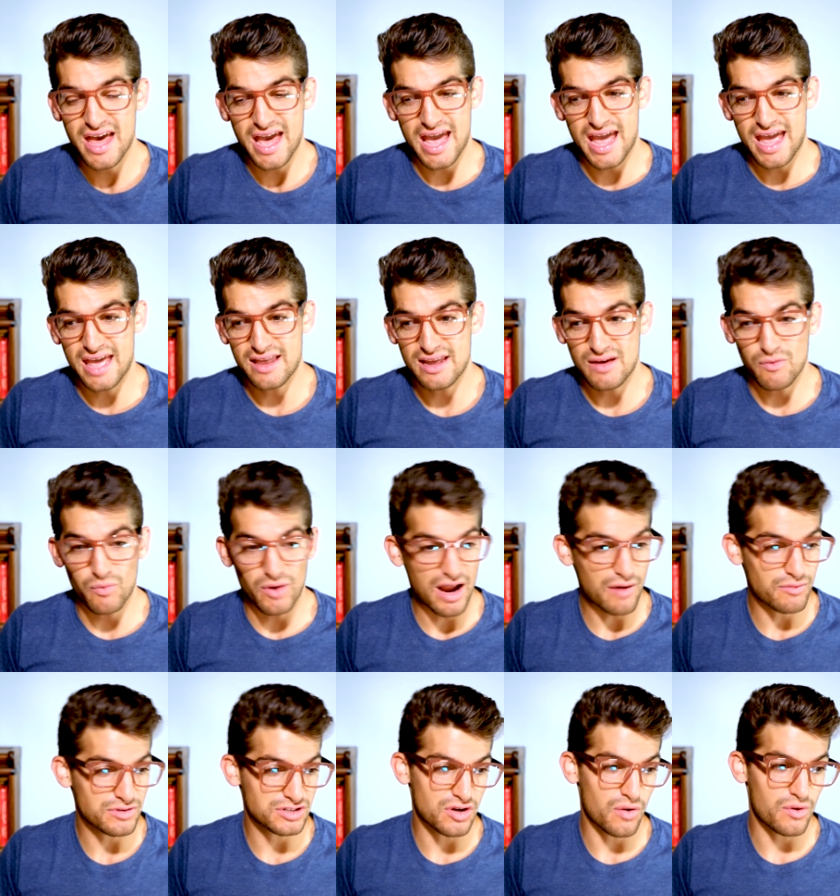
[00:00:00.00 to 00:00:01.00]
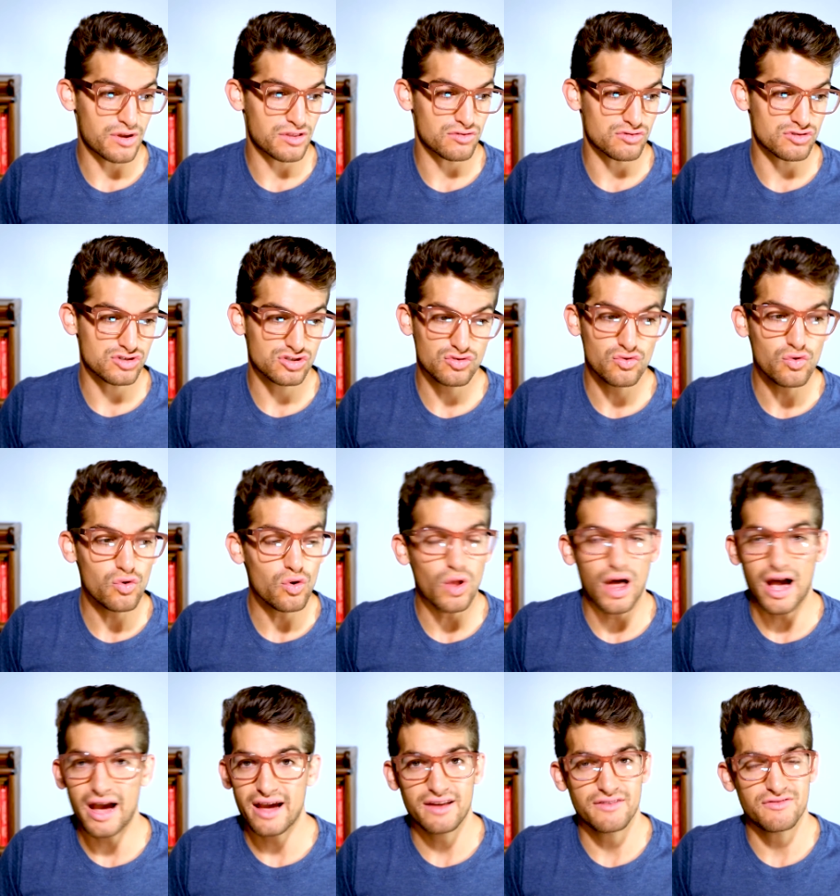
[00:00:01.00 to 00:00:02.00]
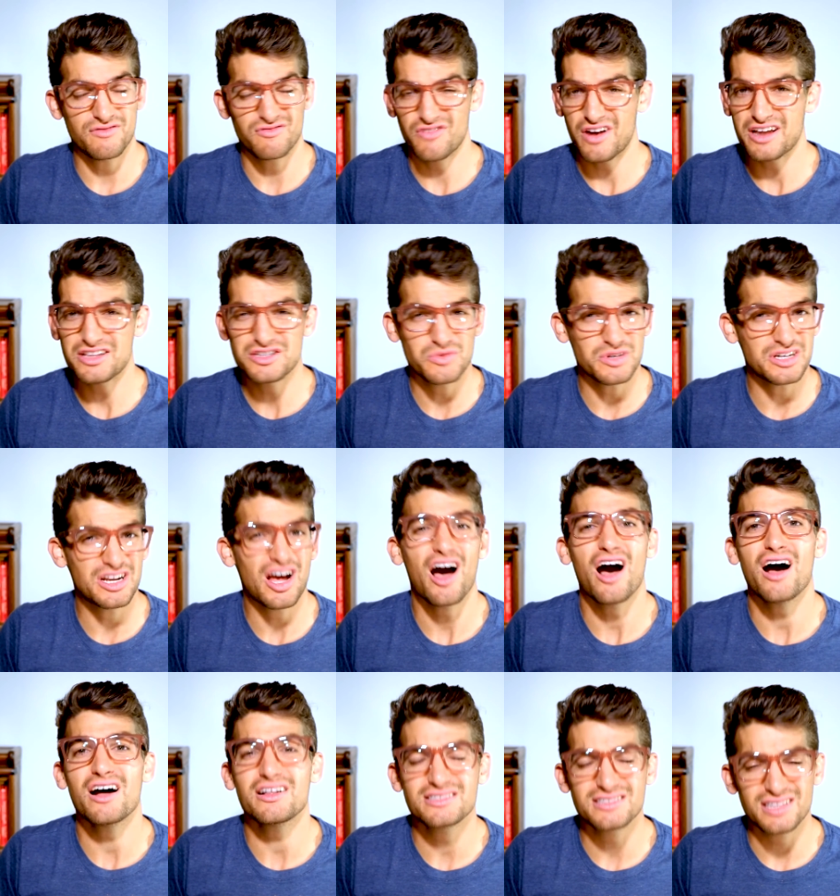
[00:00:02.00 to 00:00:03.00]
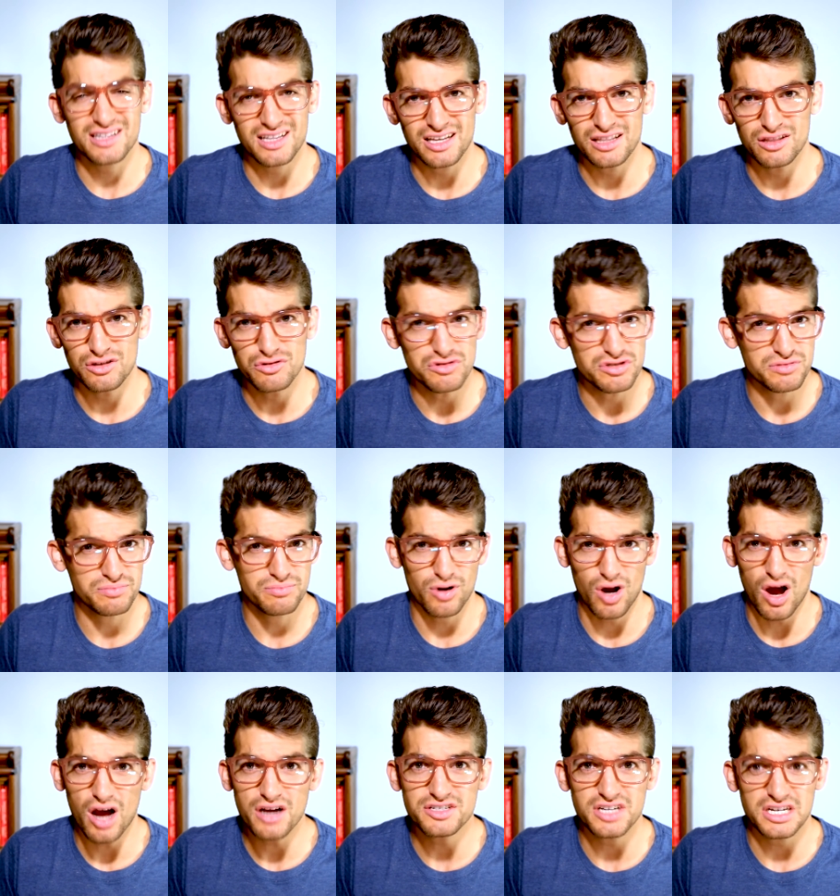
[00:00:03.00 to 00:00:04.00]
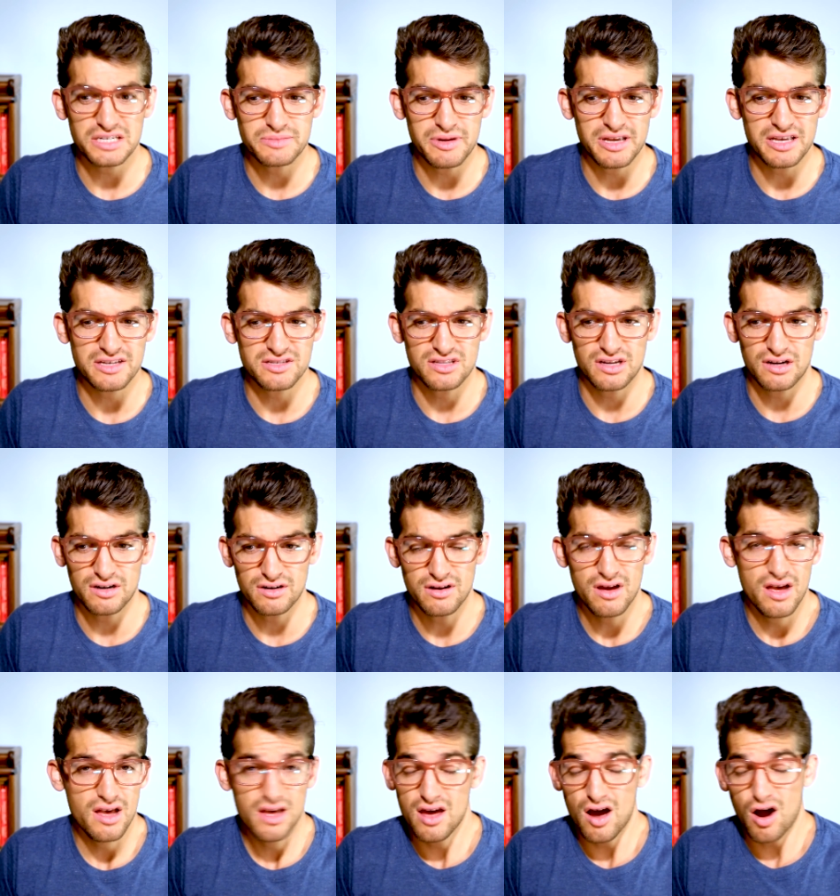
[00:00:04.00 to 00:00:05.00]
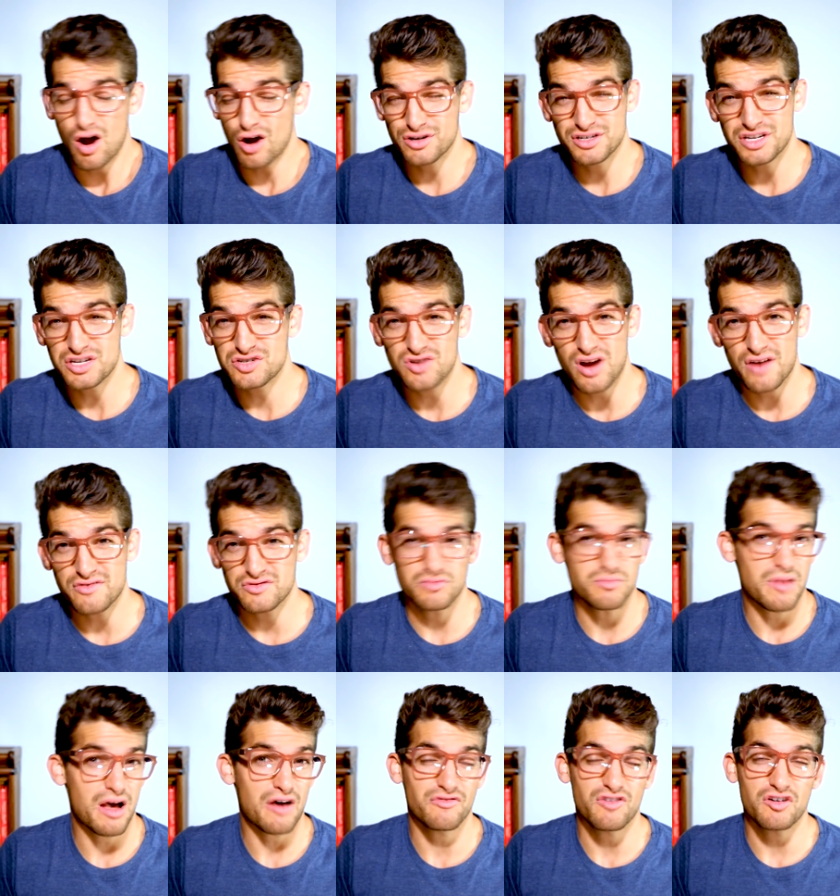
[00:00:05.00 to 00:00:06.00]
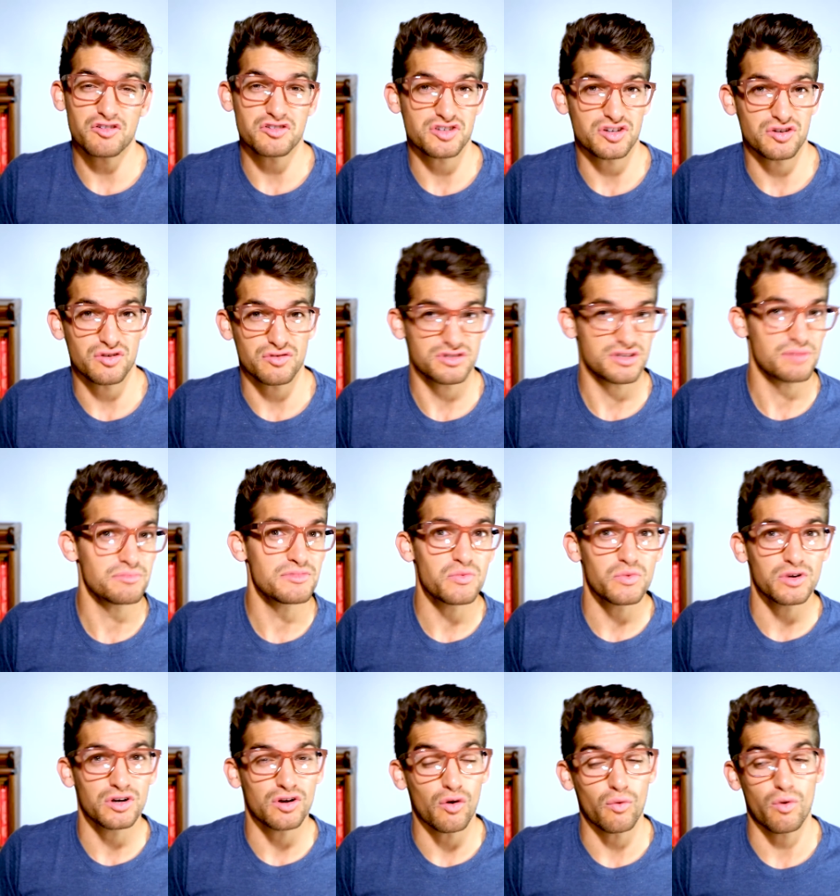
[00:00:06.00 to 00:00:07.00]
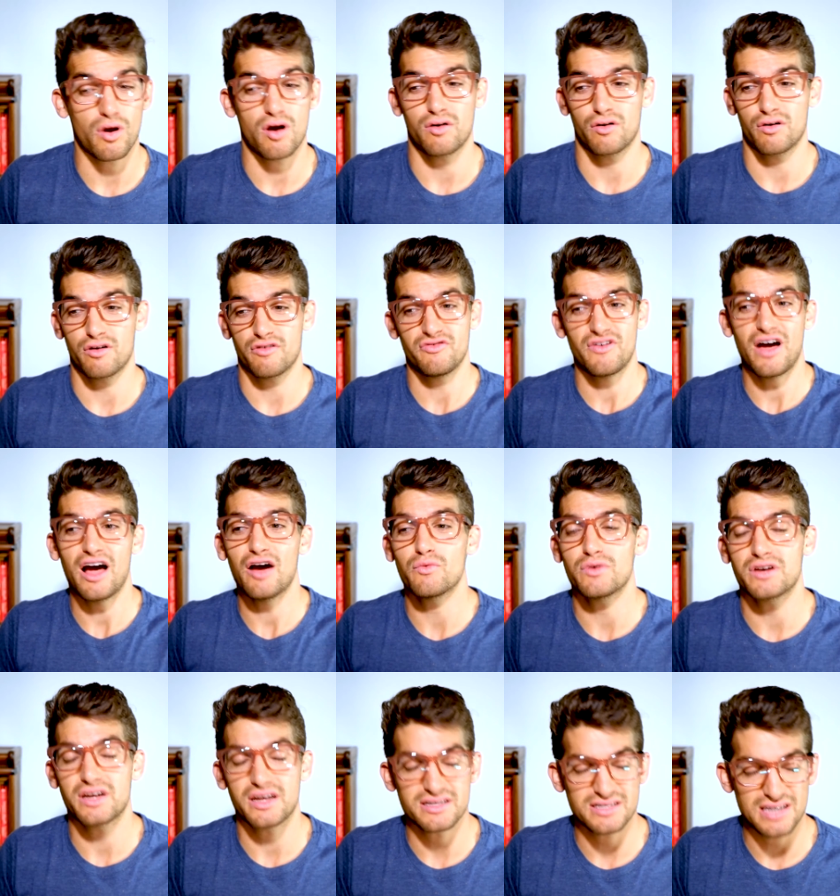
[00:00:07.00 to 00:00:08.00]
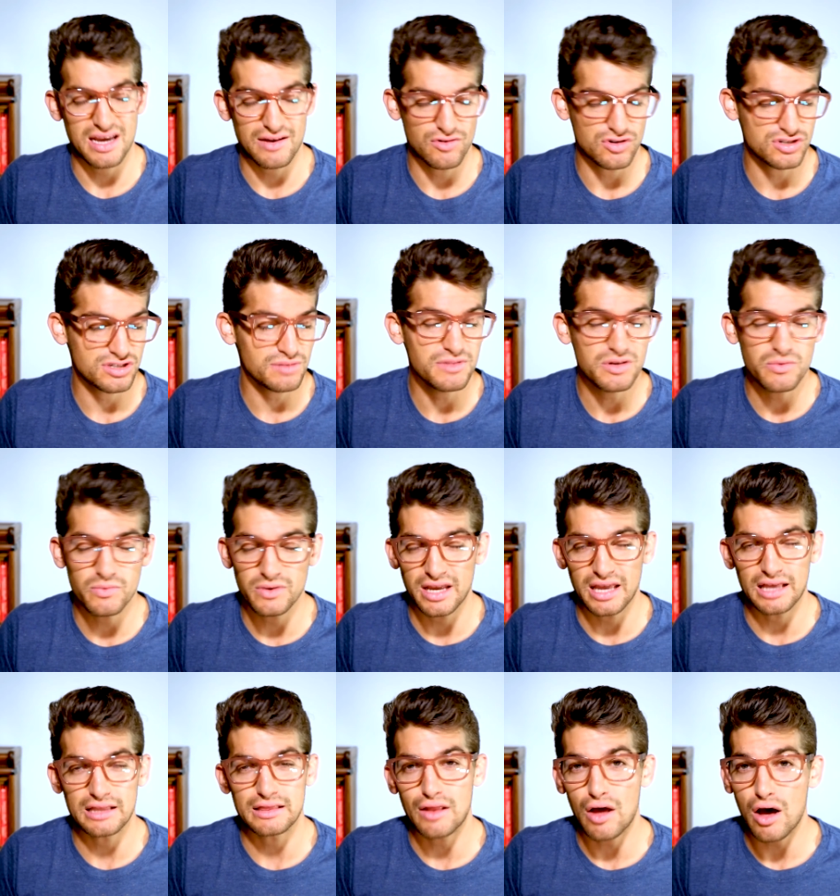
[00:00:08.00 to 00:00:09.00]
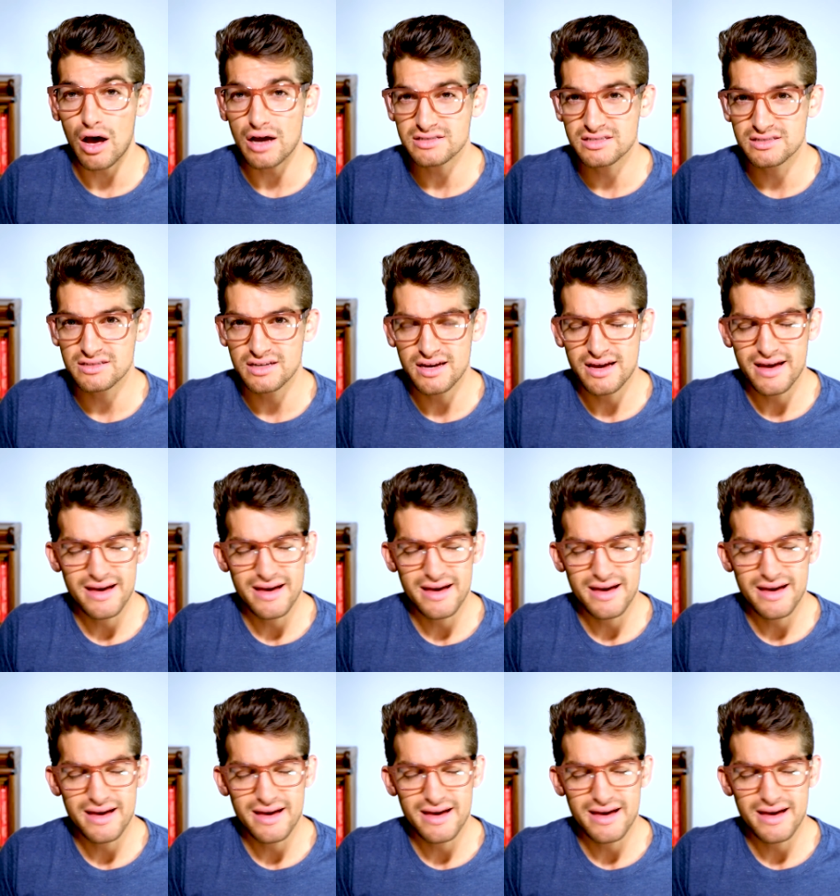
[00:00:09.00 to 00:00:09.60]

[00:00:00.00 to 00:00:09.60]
and when I was going through school, I had friends who would constantly lose projects because their hard disk drives would malfunction, or something would go wrong, or a file wouldn't get saved, or something would get lost.